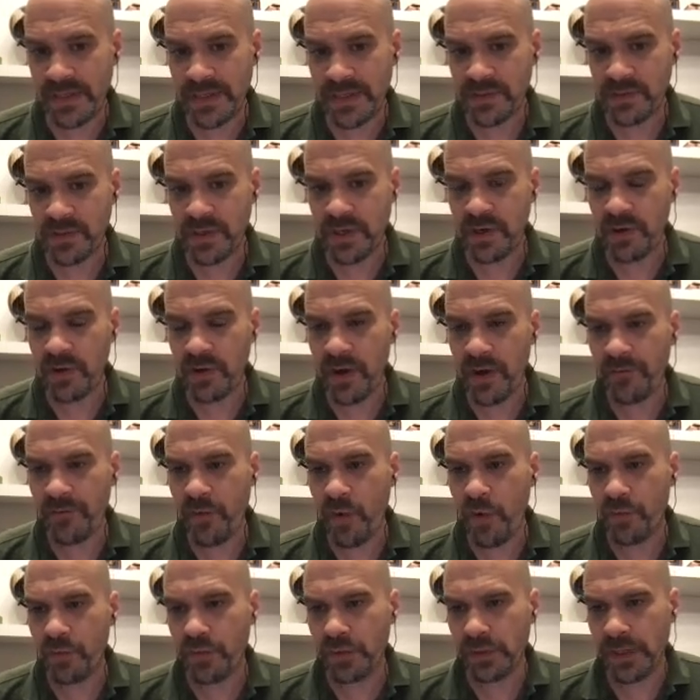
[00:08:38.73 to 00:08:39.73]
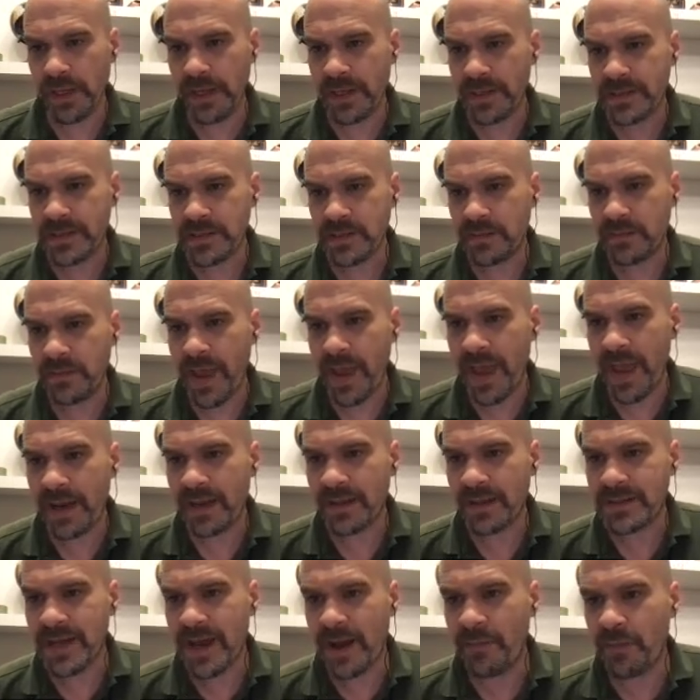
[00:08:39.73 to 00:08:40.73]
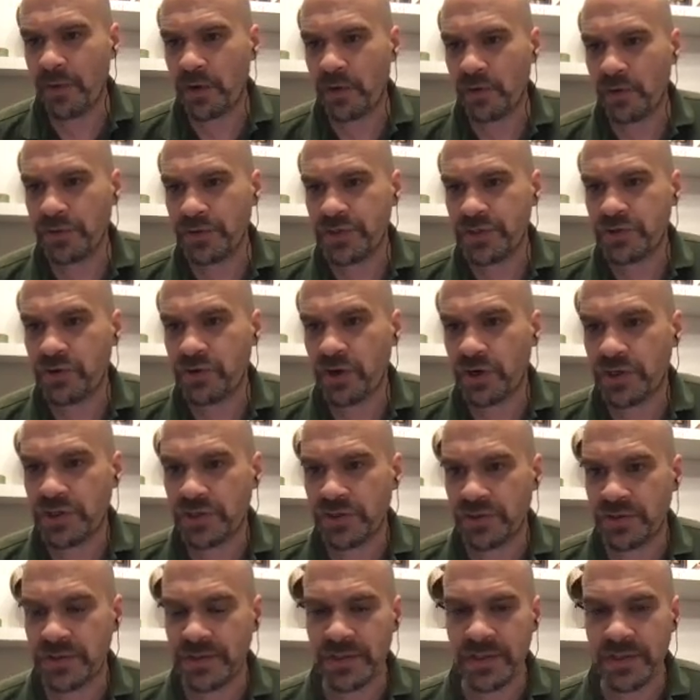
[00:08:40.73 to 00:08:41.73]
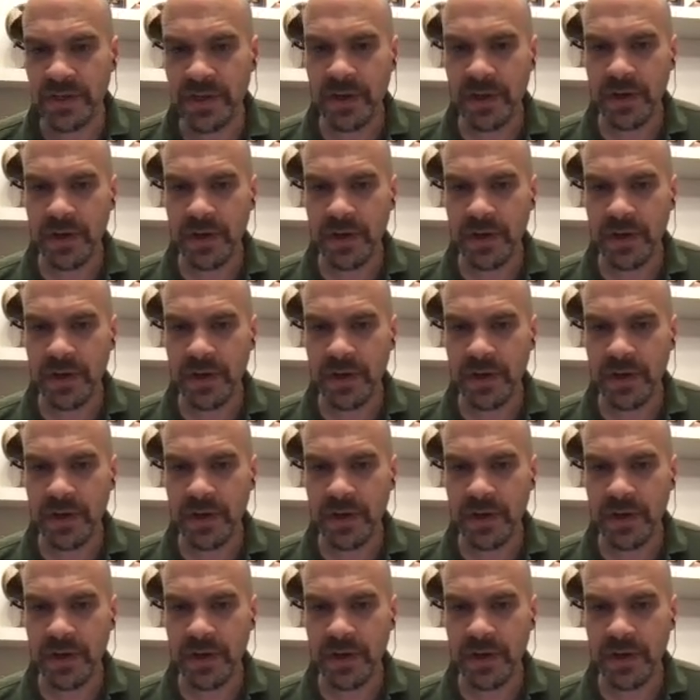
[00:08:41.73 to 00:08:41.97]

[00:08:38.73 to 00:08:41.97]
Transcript: So here I've overlaid some anatomical structures